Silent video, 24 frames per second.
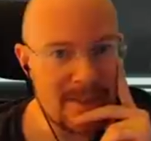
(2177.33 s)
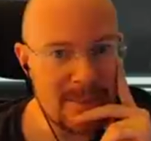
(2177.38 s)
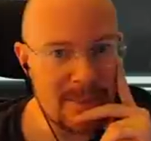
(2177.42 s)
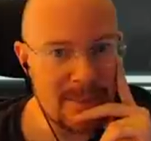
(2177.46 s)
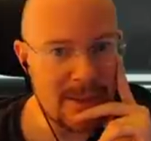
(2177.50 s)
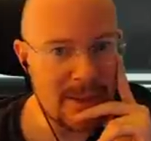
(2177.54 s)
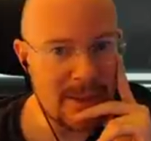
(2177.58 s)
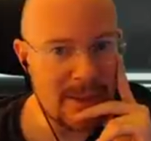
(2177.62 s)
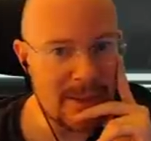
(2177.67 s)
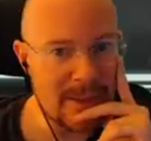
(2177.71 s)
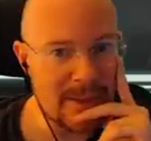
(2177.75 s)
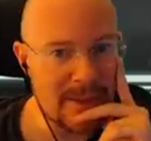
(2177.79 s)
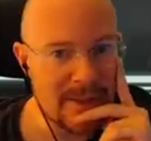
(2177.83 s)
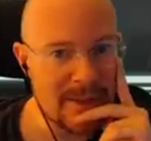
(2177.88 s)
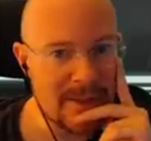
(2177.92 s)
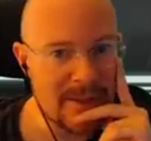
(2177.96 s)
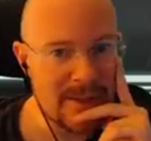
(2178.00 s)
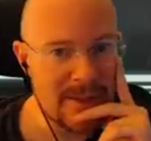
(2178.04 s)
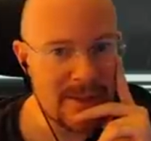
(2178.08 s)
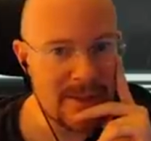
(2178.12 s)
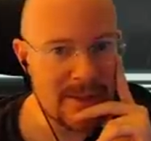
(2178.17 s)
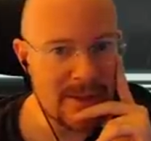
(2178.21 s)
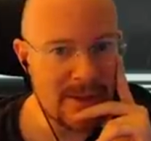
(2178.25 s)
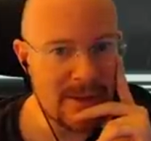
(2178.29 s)
to me.
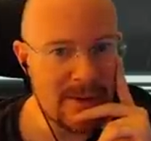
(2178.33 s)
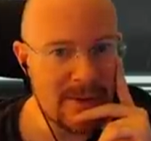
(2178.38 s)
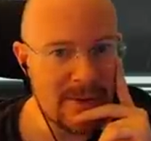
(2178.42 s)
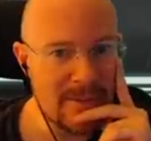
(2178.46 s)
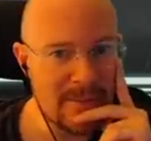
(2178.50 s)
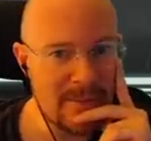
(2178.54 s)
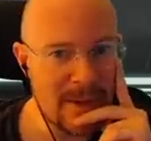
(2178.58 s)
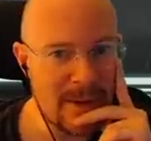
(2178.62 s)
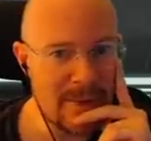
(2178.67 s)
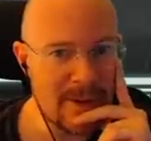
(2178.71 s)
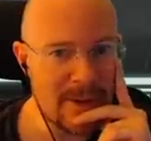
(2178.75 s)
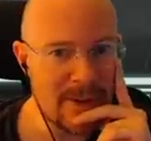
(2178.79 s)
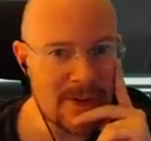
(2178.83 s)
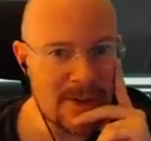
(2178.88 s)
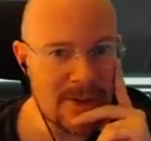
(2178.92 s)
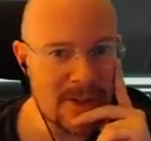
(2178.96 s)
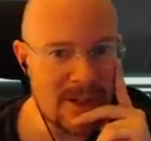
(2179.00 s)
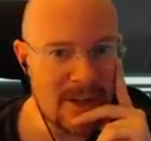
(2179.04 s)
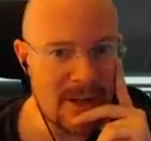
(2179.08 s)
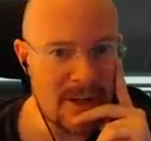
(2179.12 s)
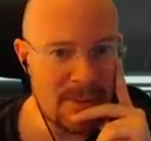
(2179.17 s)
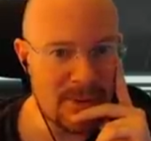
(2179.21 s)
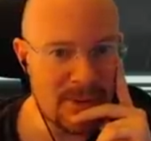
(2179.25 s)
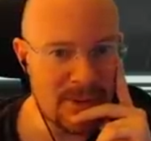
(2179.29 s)
So maybe there's a
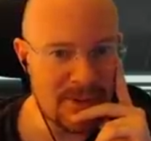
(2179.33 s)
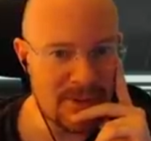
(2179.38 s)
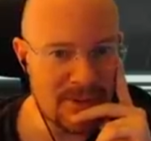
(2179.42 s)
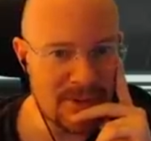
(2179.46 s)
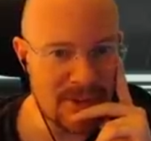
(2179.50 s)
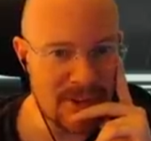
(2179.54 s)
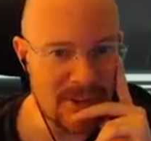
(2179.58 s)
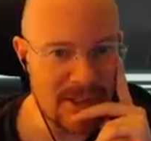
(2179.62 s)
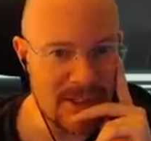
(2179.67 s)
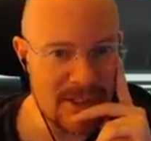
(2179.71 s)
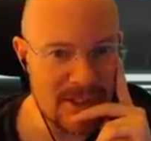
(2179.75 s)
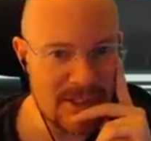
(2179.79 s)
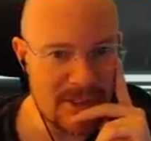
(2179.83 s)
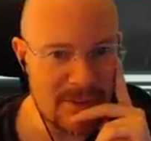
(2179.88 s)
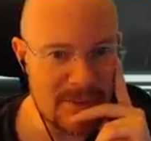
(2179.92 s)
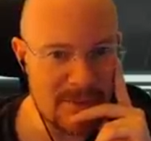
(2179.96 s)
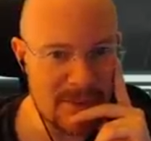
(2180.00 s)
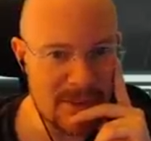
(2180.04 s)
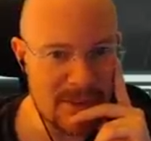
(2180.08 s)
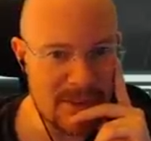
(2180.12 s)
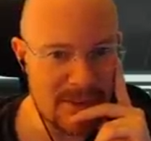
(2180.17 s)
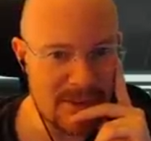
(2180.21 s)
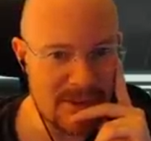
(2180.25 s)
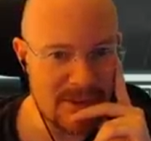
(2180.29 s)
couple different things it could
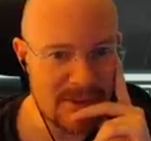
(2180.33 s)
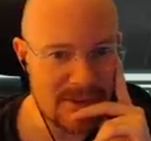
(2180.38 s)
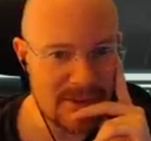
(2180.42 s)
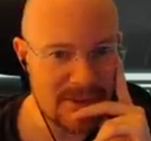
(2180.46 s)
be.